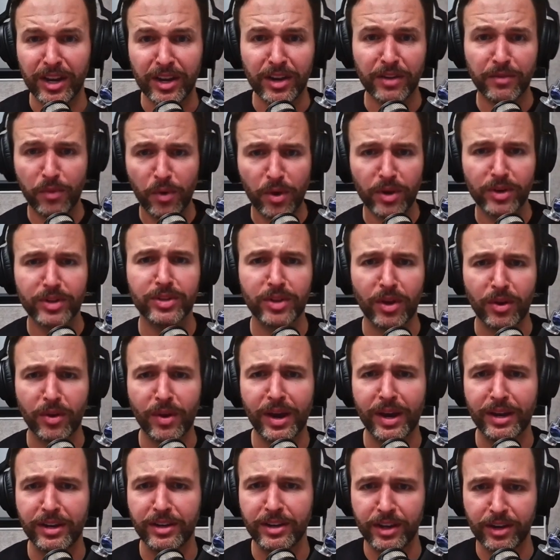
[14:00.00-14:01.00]
you've worked so
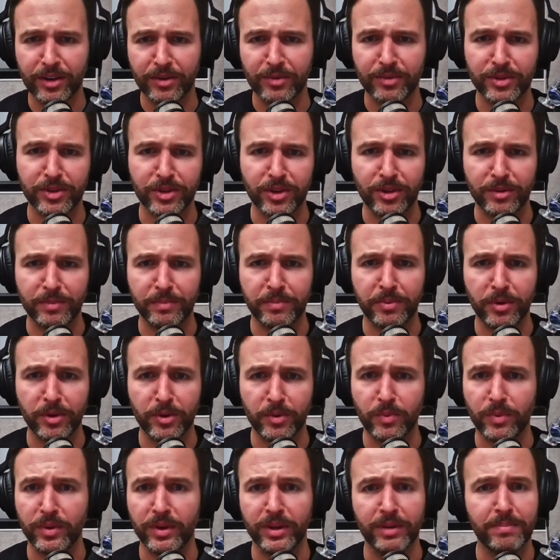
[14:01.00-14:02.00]
hard to get to a certain
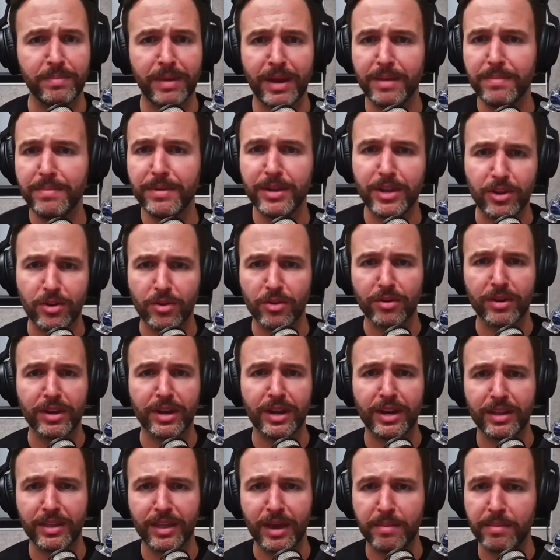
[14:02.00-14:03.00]
point where maybe you're not
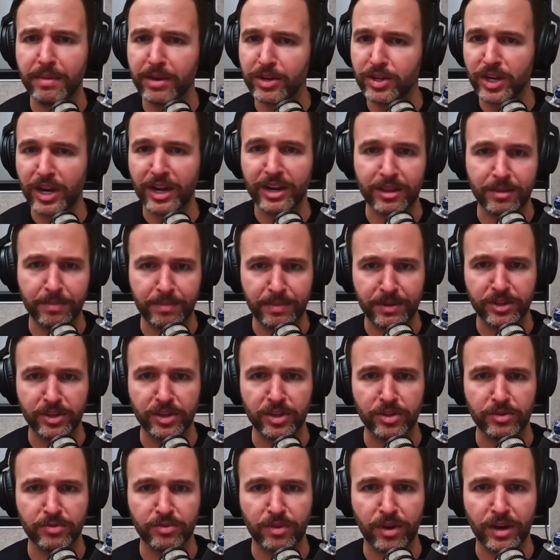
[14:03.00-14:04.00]
getting that much out of the
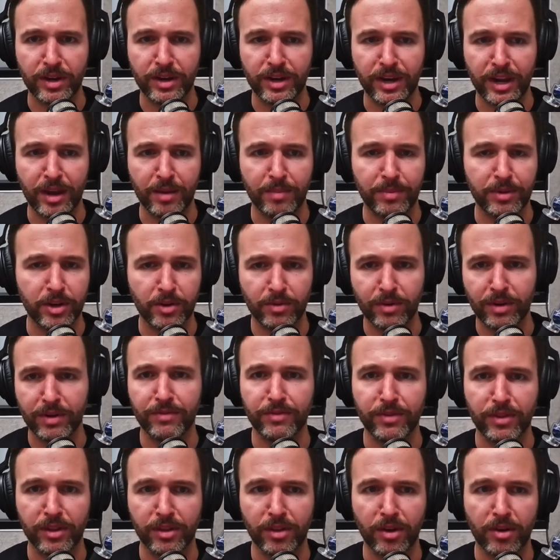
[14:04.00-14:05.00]
business right now, but you're in it
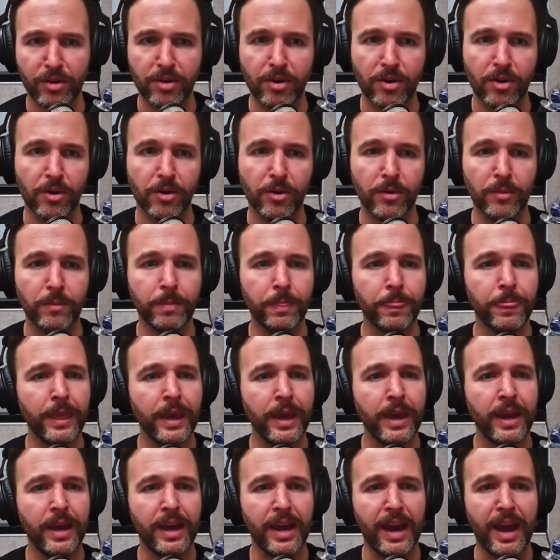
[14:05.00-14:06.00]
for the long haul.
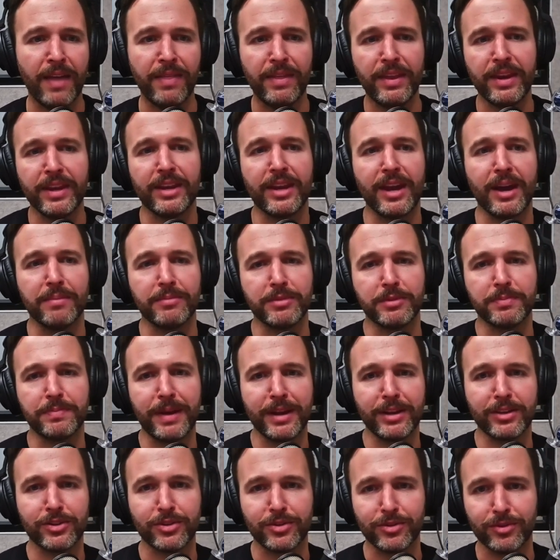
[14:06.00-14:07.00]
And then it comes
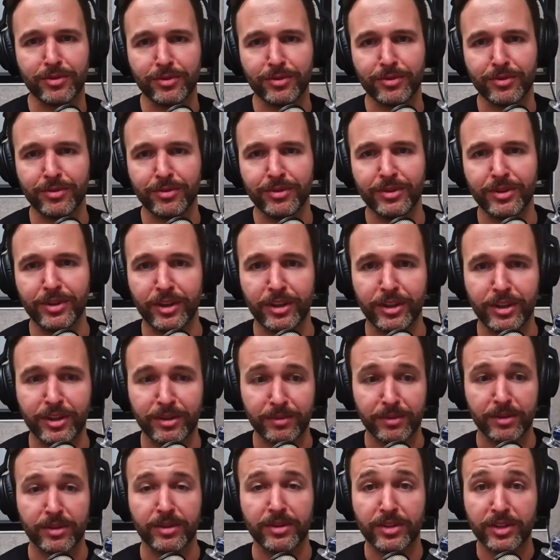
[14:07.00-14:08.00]
back to,
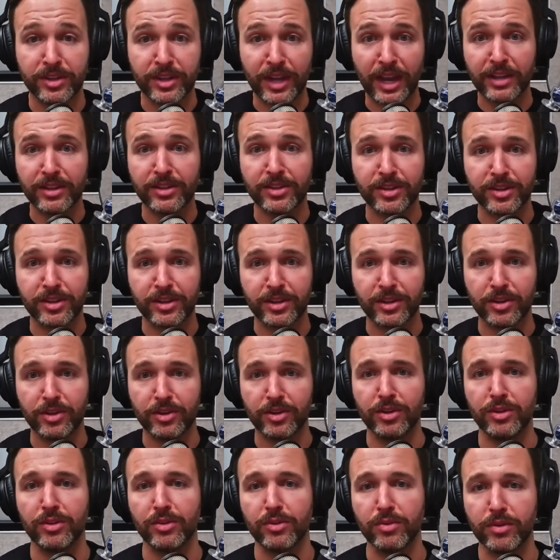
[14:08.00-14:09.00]
the sense that you
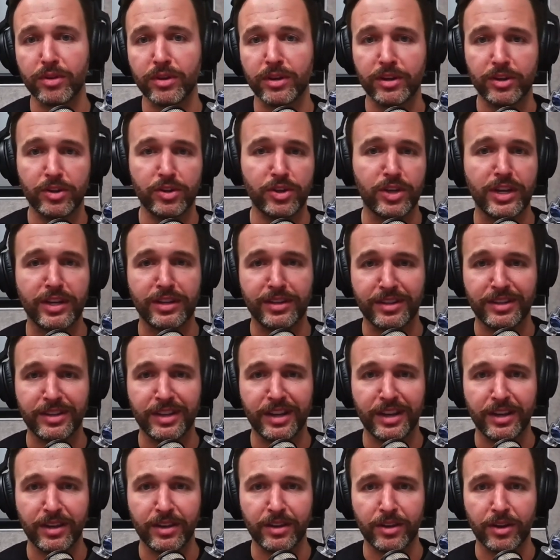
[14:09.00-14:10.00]
can look at a Gen Z
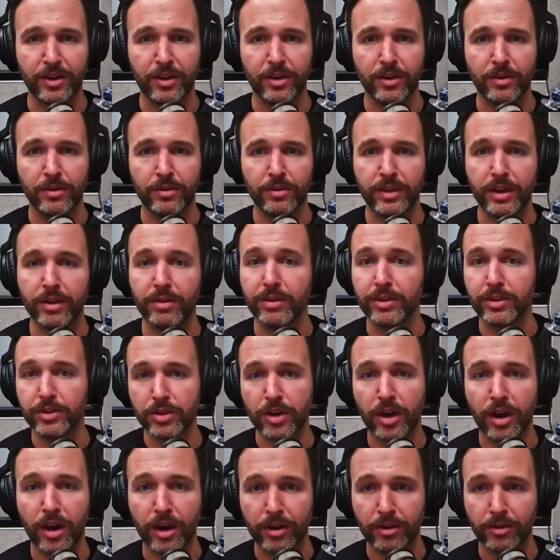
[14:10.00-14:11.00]
and go, they're
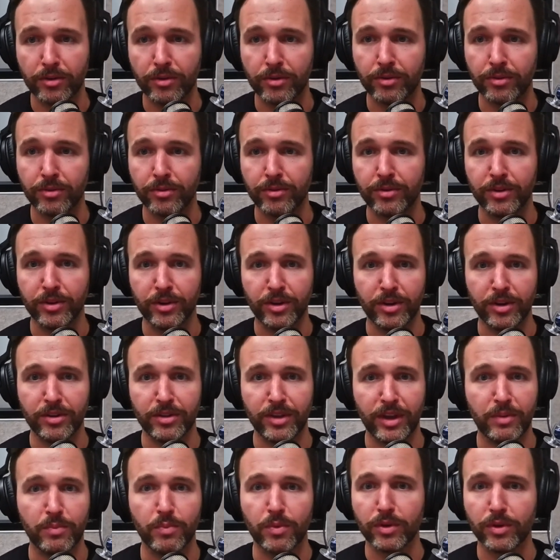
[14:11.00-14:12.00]
entitled,
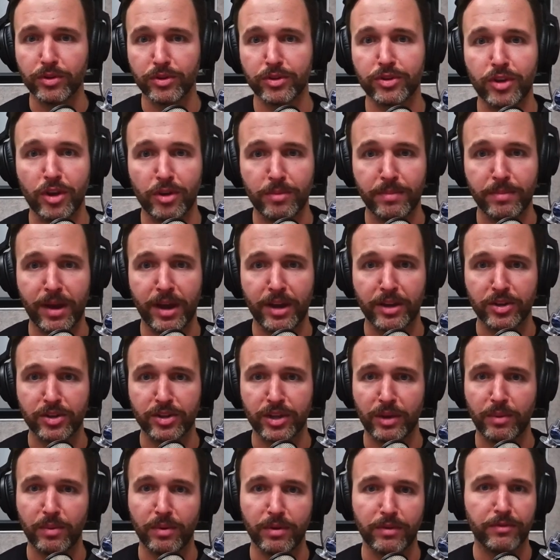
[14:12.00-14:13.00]
they want so much,
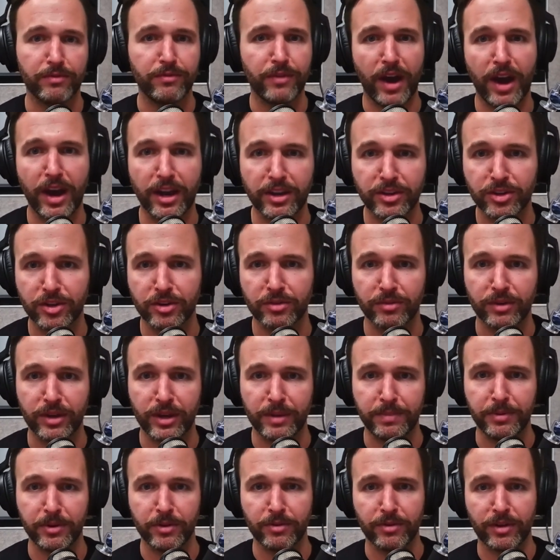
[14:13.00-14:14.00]
they want fast
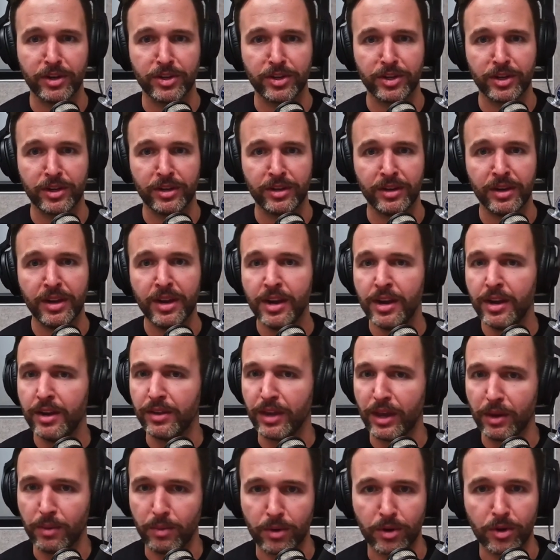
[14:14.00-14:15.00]
career progression,
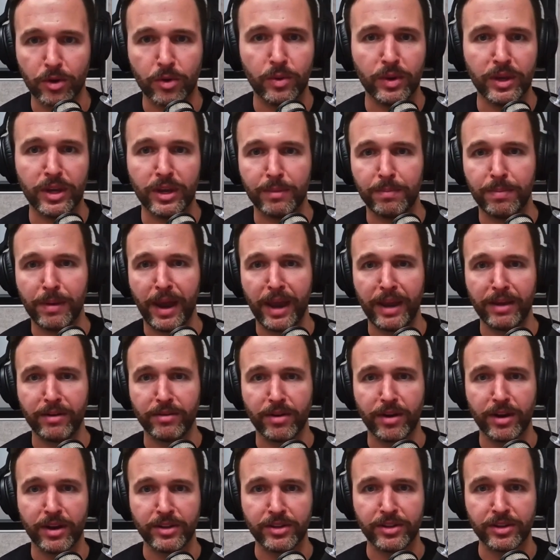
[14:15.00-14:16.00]
they want quicker pay
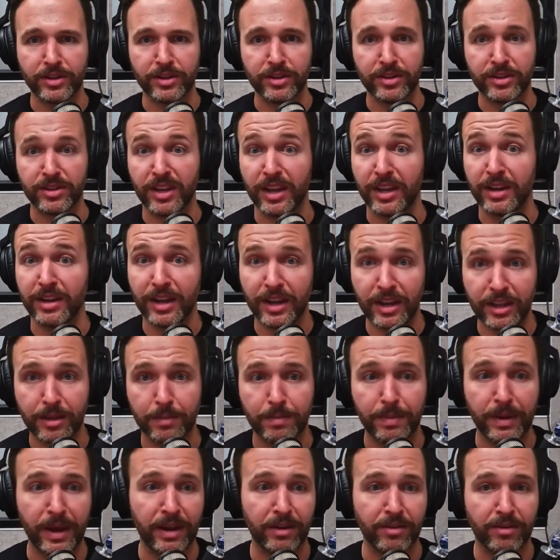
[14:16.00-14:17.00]
rises, they need the
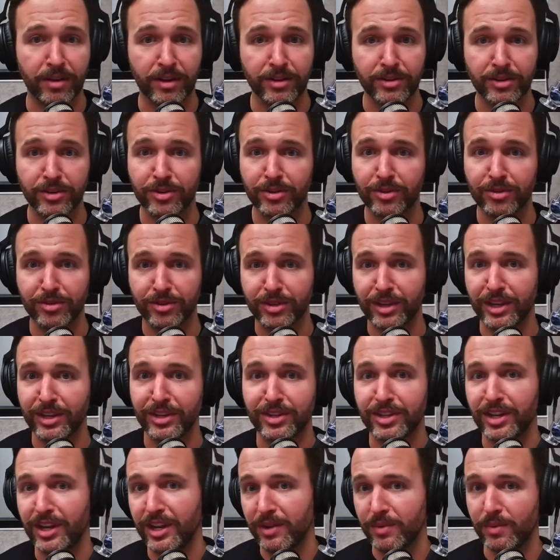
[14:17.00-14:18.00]
pay rises because they're
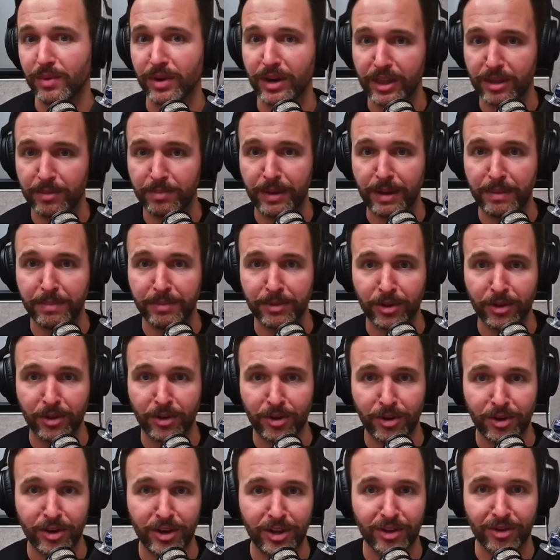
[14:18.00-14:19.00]
seeing what other people are
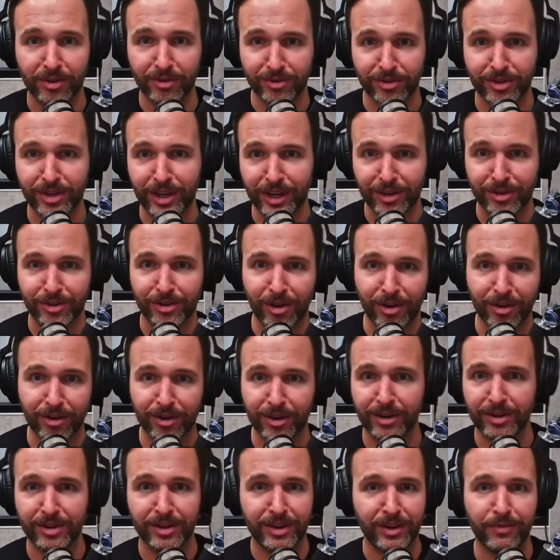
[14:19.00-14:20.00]
earning on
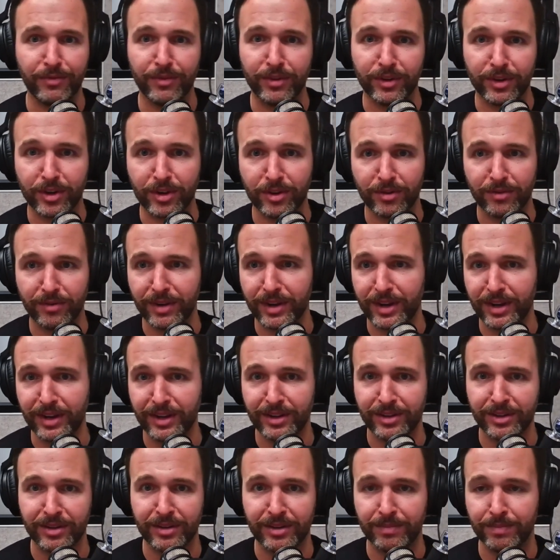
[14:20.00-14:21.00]
TikTok and different
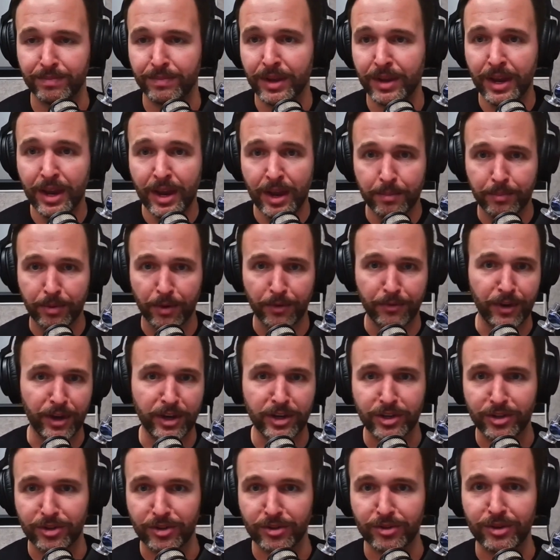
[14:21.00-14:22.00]
careers and
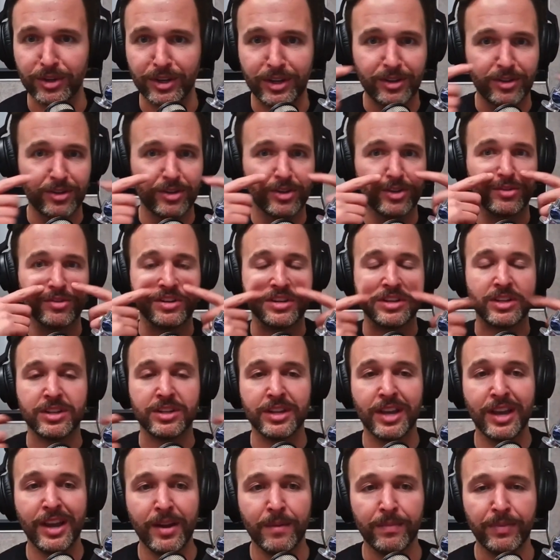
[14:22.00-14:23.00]
professions or
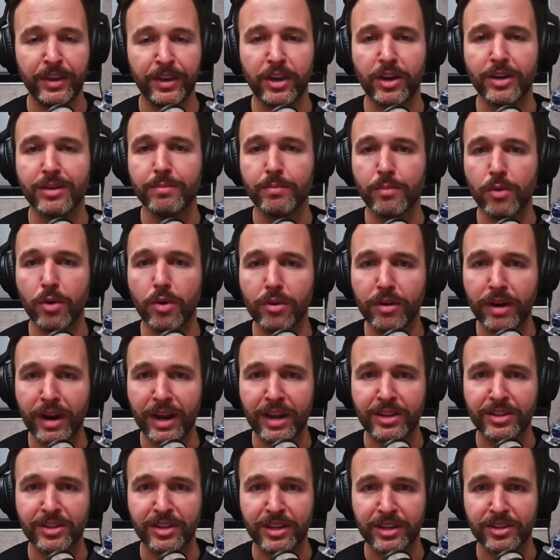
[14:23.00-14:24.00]
industries. They got more
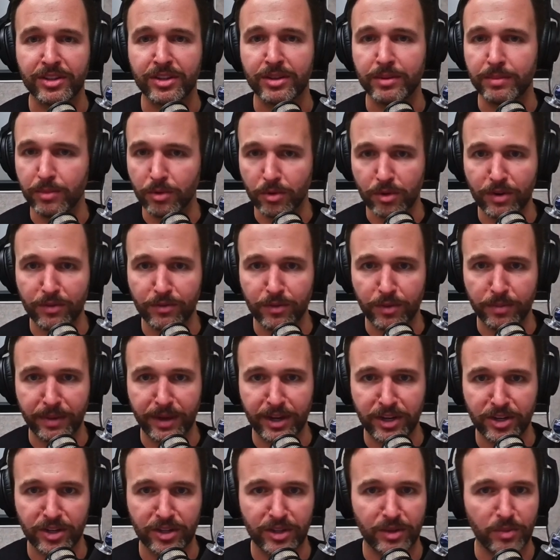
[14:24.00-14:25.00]
access to more
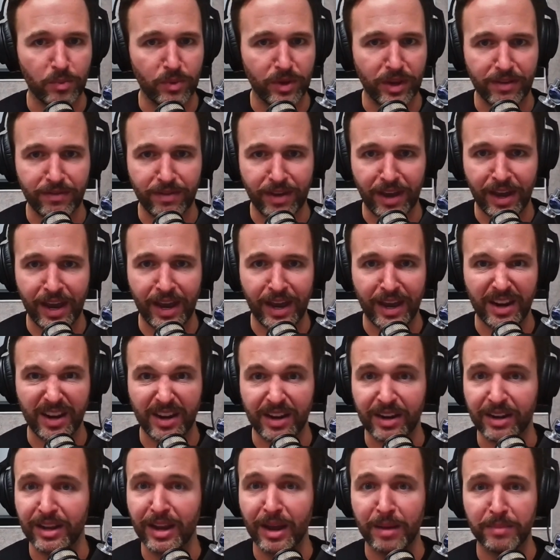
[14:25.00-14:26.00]
information than we ever had,
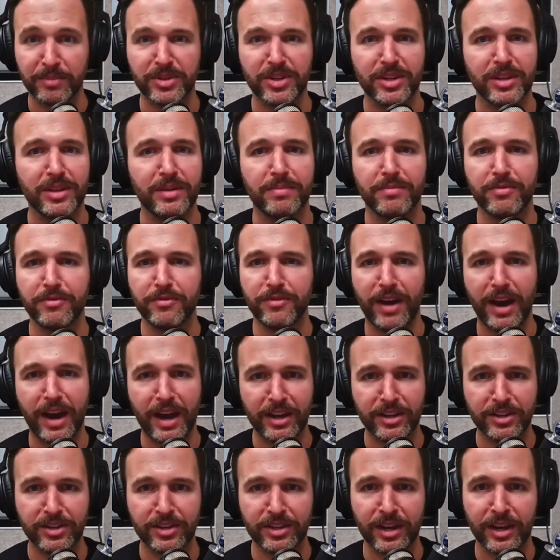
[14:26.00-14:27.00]
and it comes to them
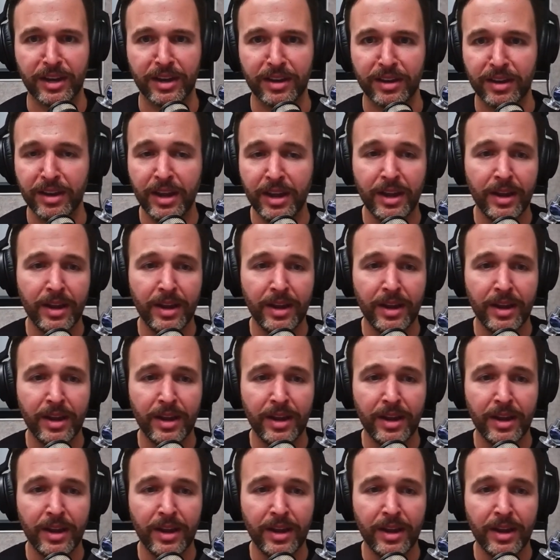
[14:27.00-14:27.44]
faster.